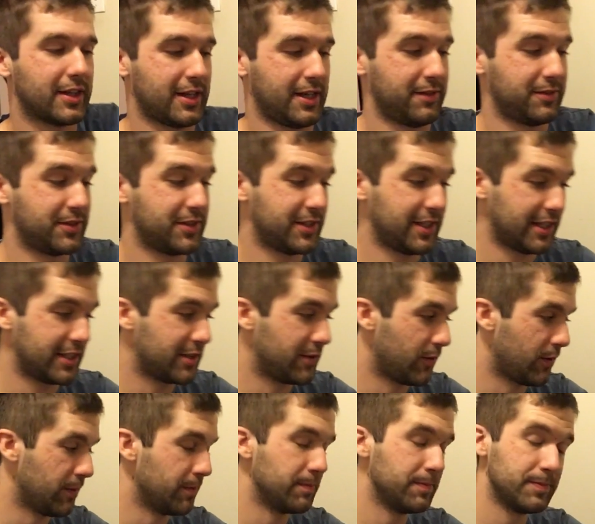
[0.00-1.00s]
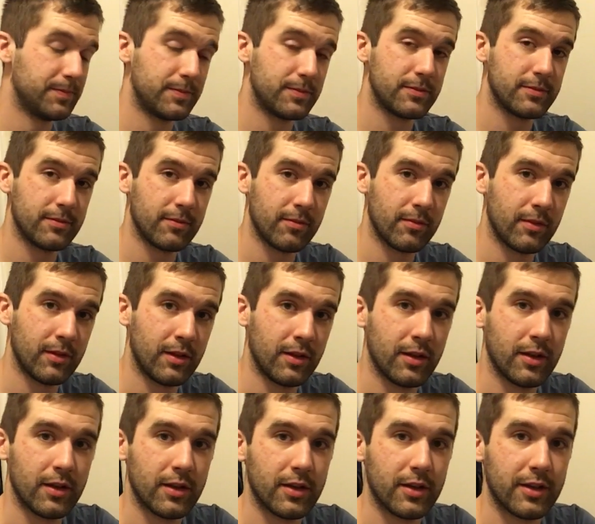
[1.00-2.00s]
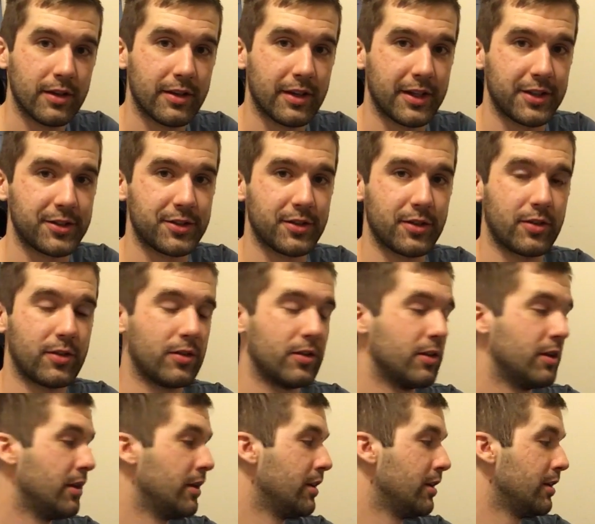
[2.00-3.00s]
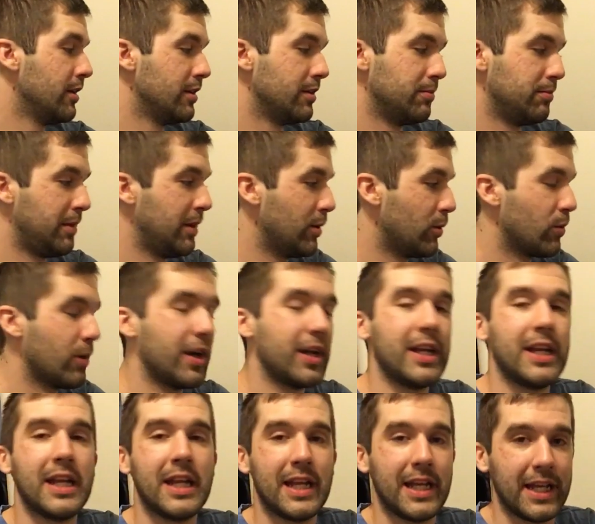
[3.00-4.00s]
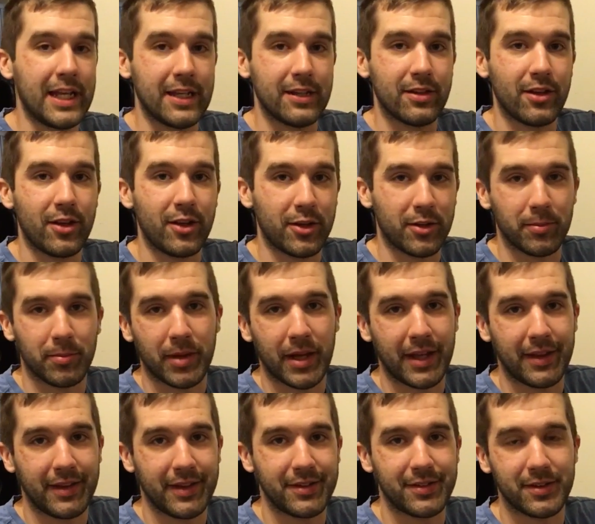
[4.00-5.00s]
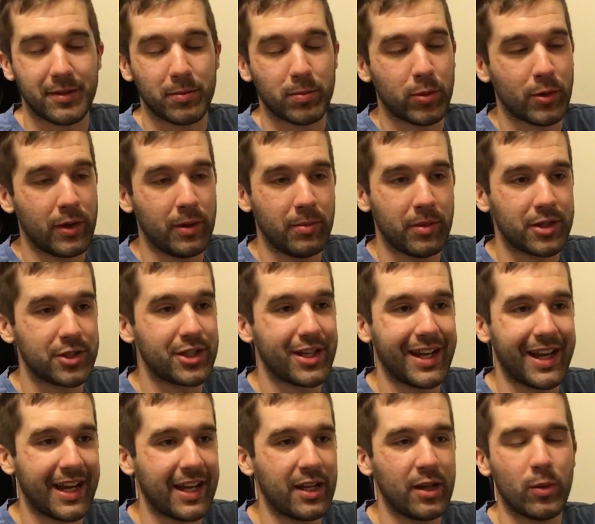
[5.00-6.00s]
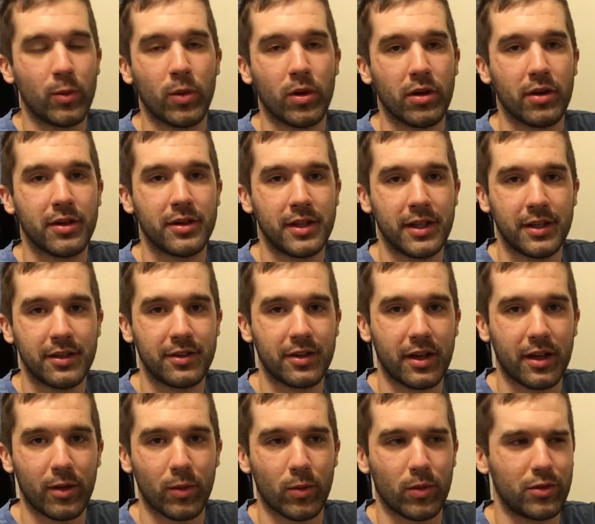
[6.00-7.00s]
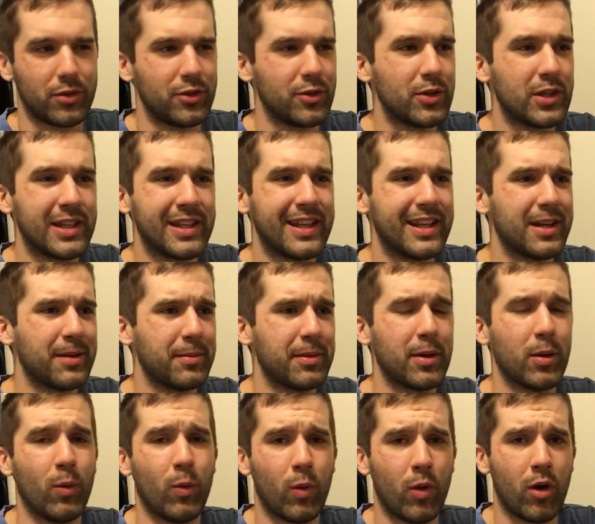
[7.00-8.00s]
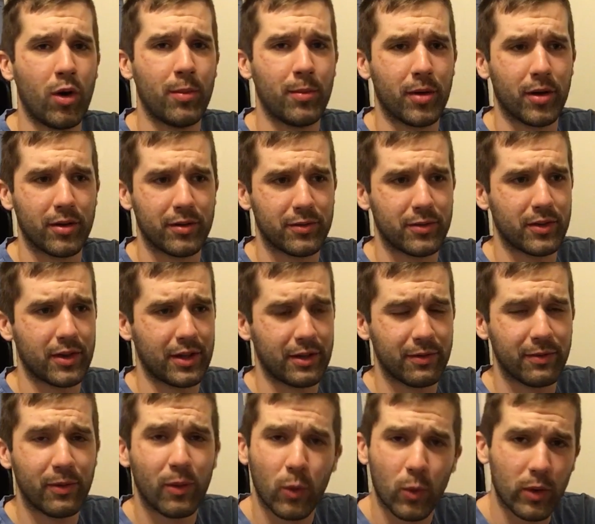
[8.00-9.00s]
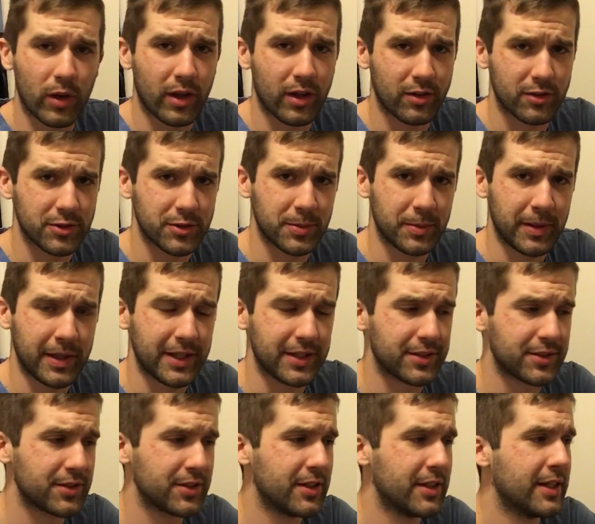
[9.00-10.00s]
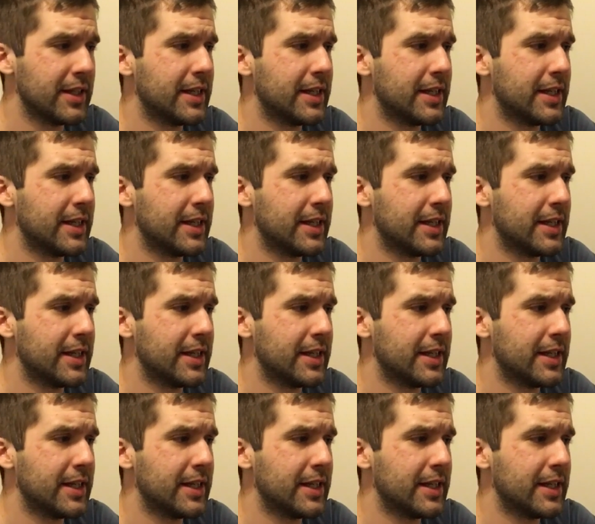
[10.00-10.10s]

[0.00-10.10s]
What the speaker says: I have 6 of them. Nice little meal ready to eat. You can buy these at pretty much anywhere in the entire world. You can get them at Walmart for like $4 a piece.